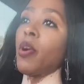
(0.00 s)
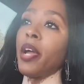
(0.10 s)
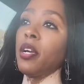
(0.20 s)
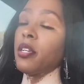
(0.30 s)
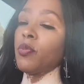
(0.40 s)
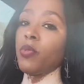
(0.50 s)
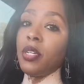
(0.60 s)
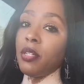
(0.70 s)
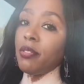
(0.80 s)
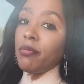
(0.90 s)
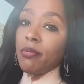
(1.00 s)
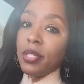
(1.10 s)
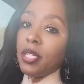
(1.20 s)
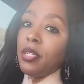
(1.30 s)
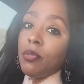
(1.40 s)
because
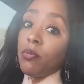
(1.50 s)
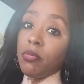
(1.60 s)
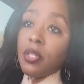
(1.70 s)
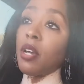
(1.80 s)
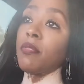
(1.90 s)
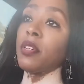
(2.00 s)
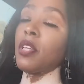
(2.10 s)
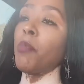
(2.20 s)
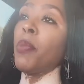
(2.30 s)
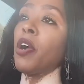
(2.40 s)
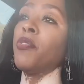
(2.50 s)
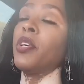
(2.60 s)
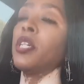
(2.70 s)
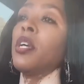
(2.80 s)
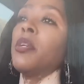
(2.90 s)
none of us are
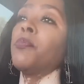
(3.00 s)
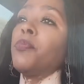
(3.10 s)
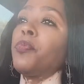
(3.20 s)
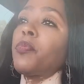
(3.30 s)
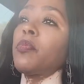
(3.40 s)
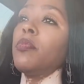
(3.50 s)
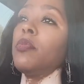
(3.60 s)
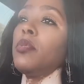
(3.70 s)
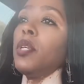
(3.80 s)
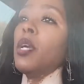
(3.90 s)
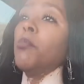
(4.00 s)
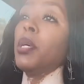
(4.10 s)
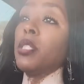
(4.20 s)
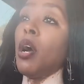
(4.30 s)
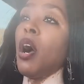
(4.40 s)
perfect,
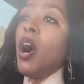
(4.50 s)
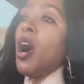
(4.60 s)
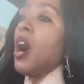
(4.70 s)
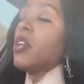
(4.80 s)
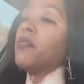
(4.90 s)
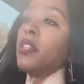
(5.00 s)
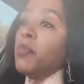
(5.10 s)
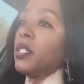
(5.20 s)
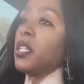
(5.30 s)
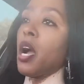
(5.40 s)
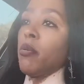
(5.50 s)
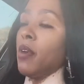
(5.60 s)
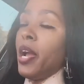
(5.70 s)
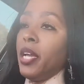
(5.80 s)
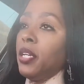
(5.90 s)
but the heart of them is not
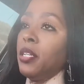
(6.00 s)
right,